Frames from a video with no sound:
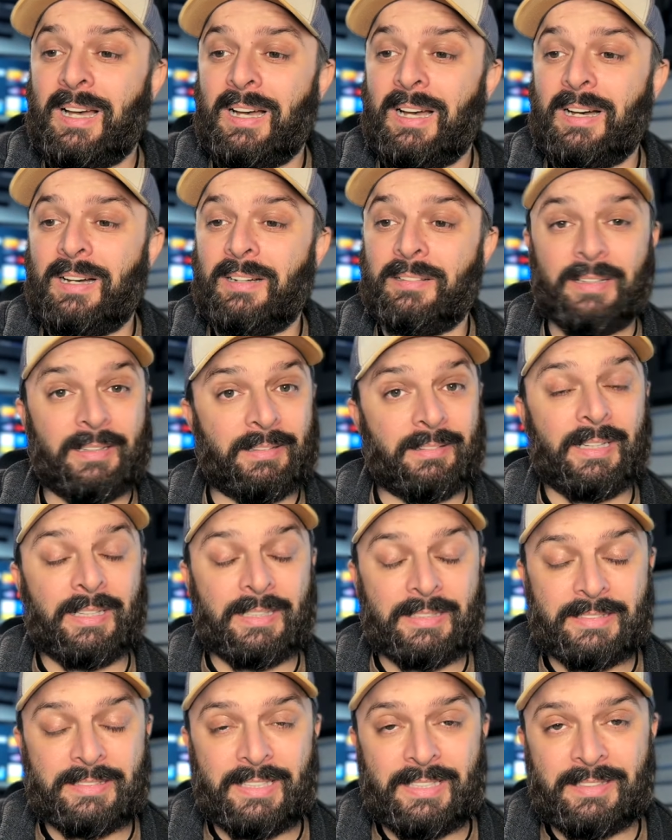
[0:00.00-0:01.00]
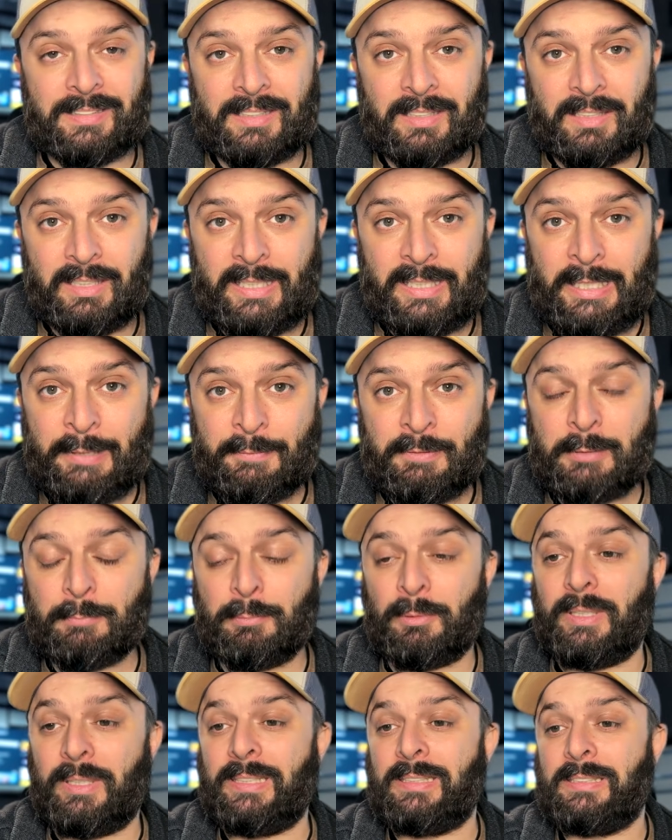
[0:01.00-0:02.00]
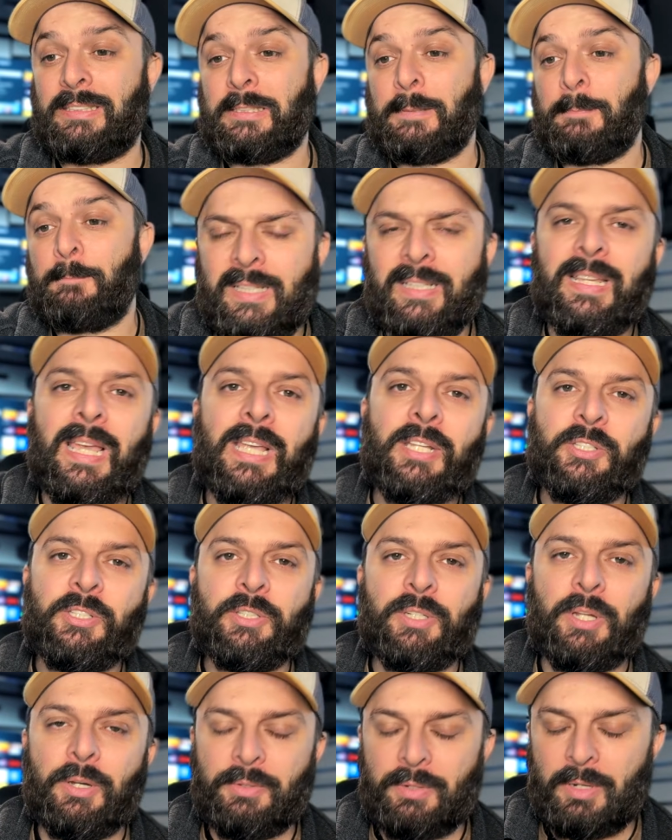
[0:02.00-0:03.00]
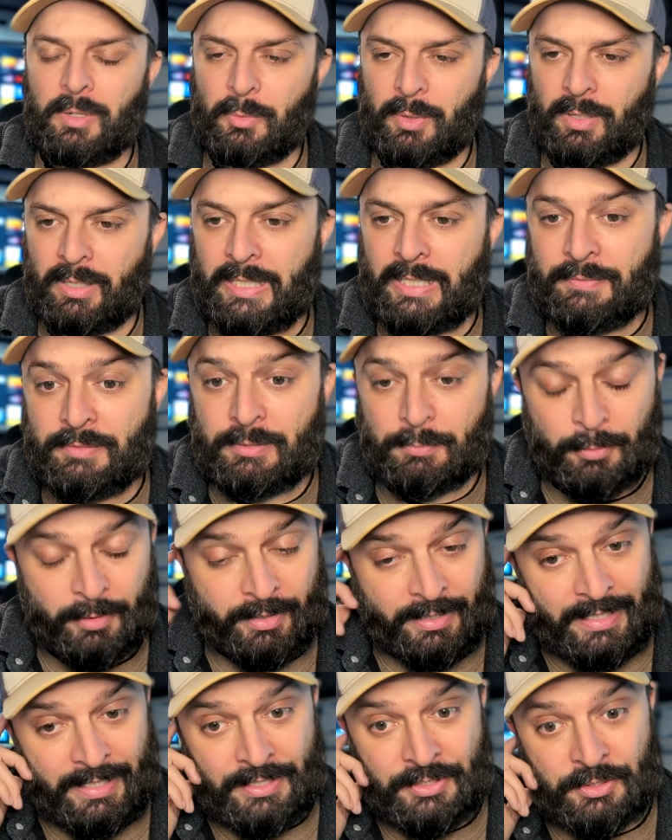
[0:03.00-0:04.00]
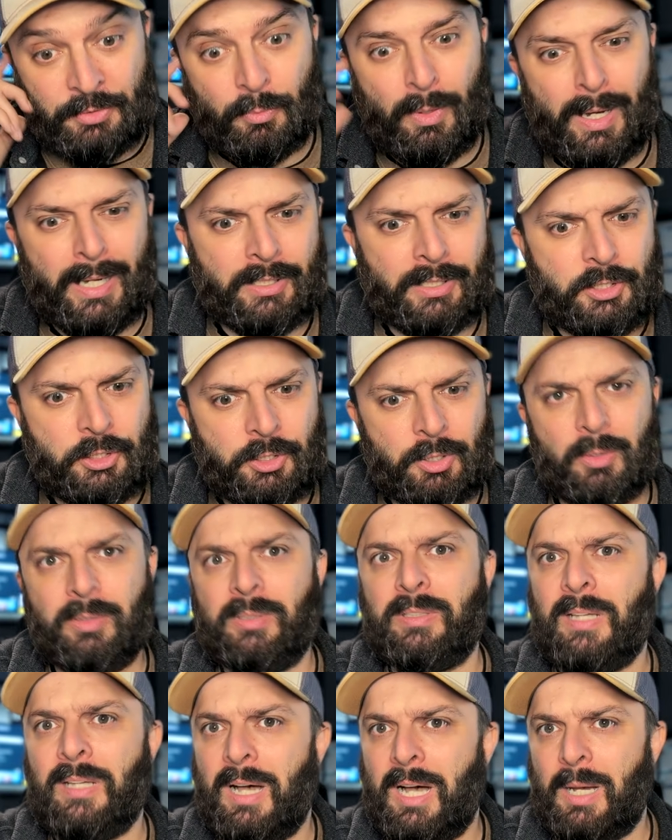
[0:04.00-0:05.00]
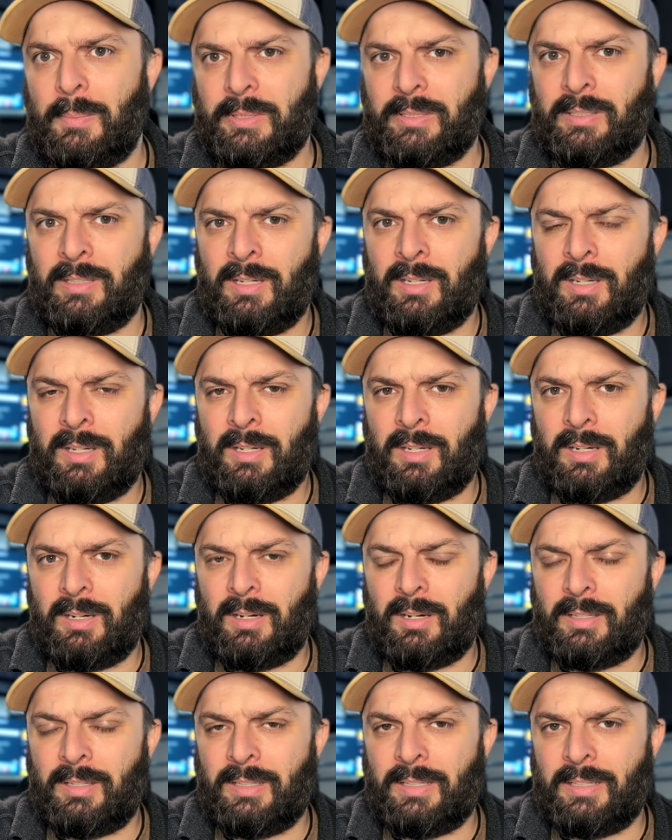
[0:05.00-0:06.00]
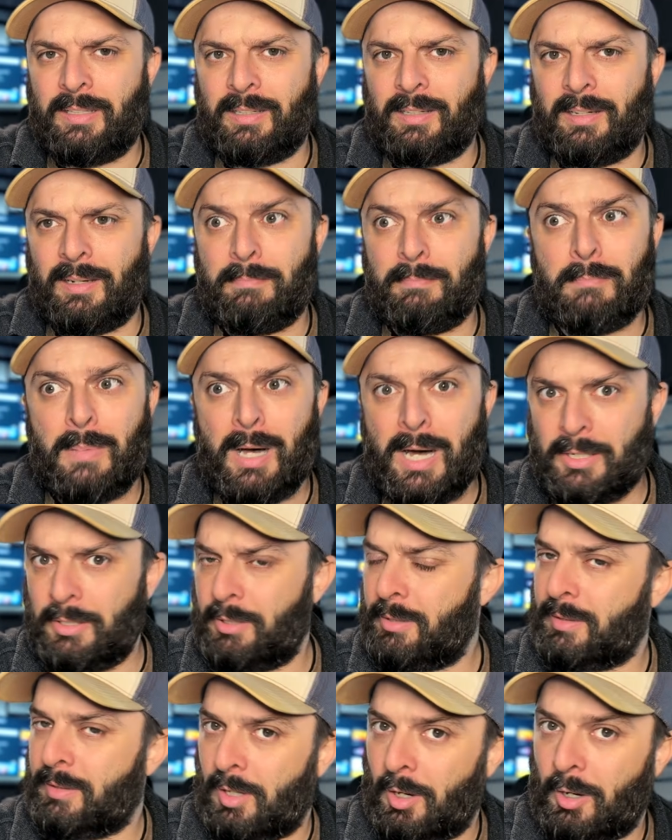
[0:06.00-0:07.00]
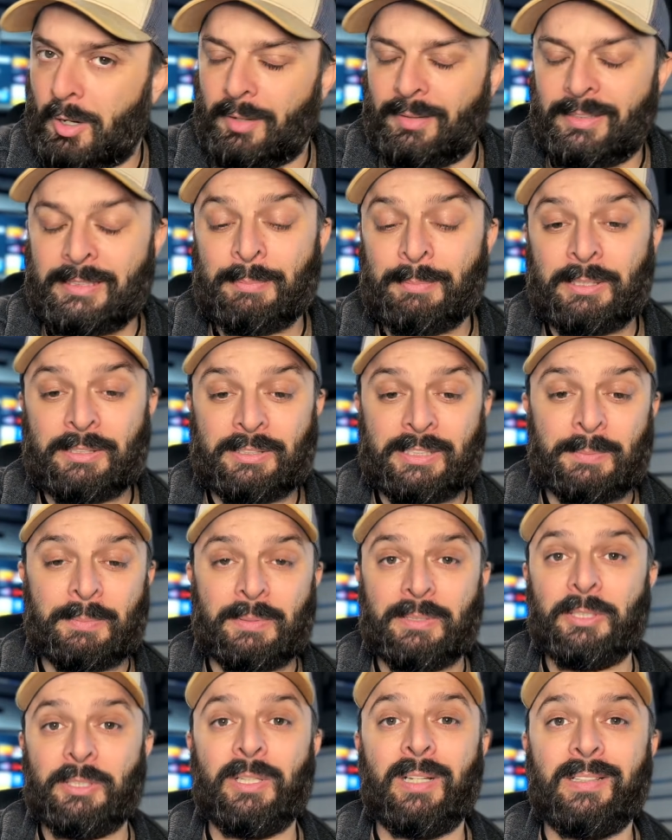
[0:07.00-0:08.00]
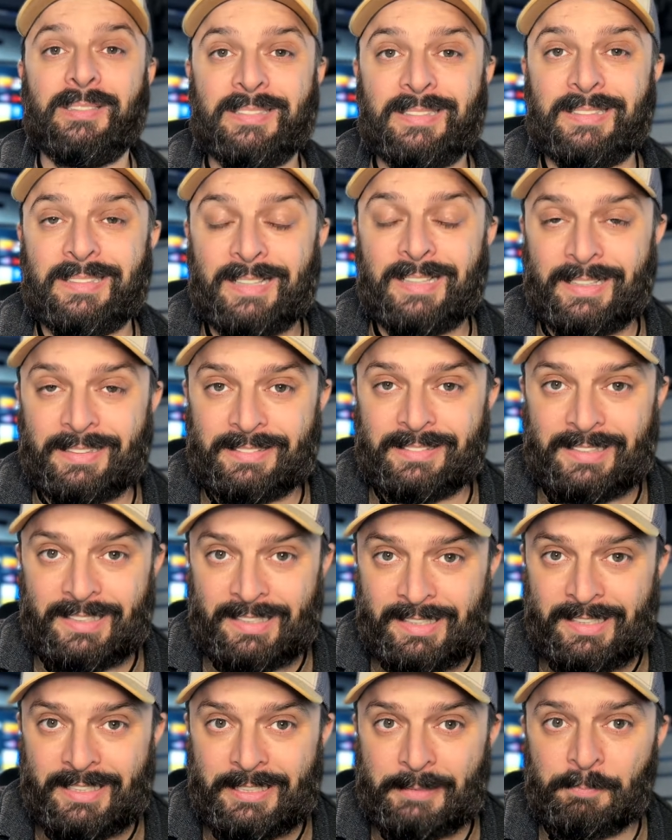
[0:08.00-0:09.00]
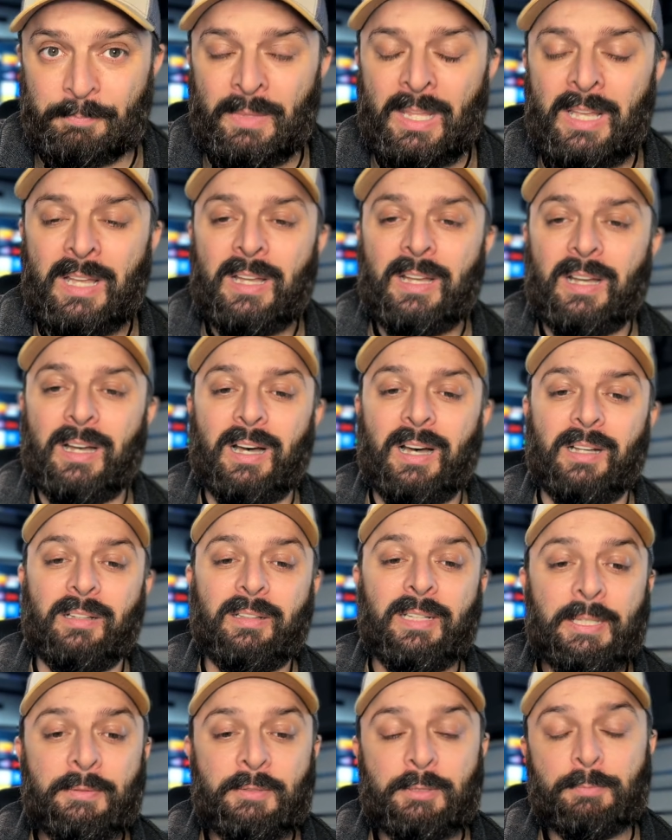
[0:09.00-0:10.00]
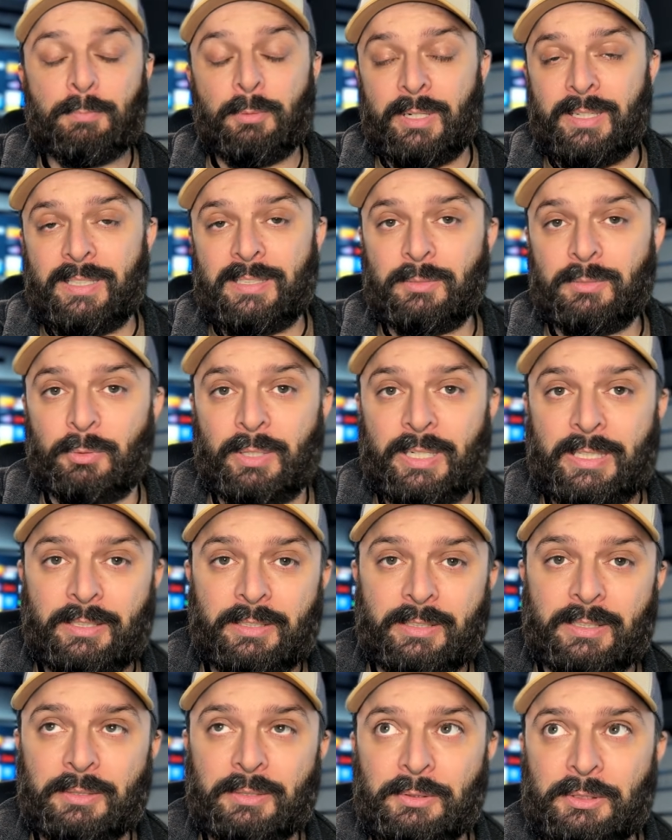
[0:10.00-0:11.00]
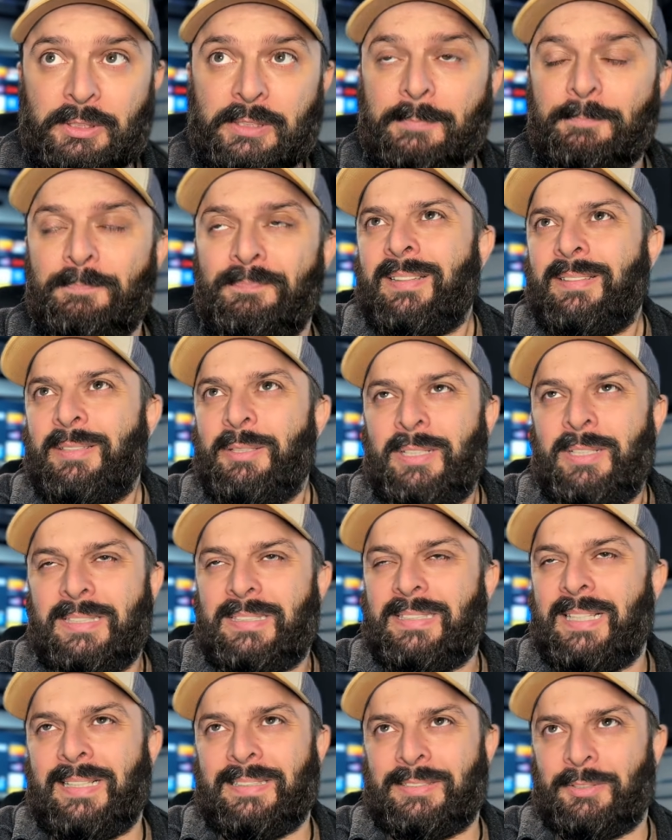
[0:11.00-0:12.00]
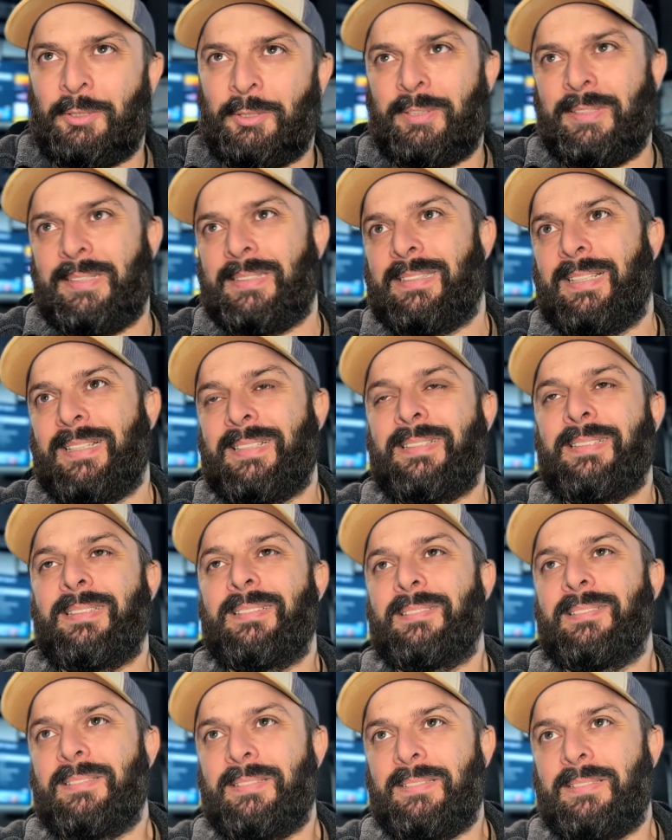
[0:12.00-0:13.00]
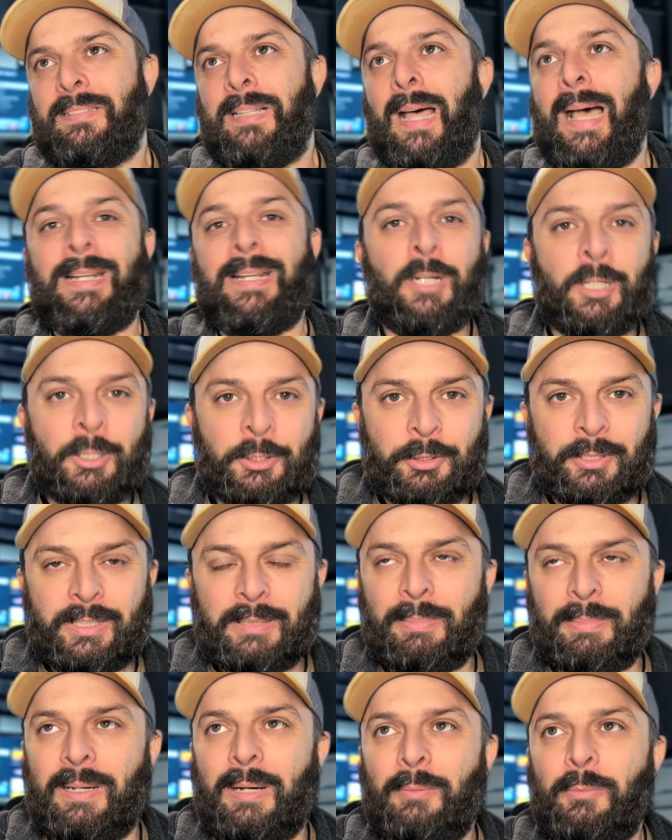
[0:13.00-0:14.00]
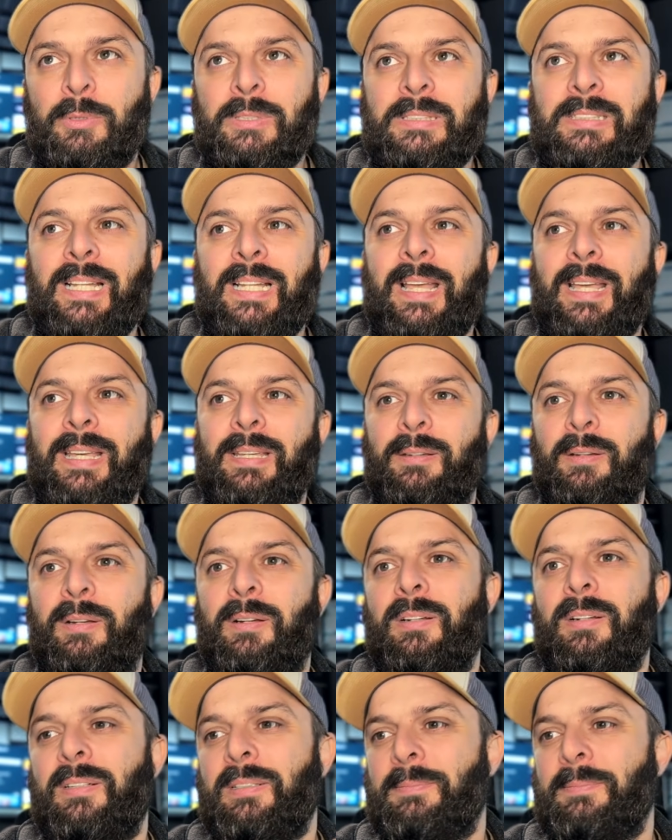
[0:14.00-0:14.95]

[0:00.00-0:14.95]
Uh, and like I said, the leaf springs. In case you don't know what a leaf spring is and why it's so uncommon on a, uh, a modern car, especially after 2019, uh, leaf springs were introduced, you could say as early as like 900, but we'll say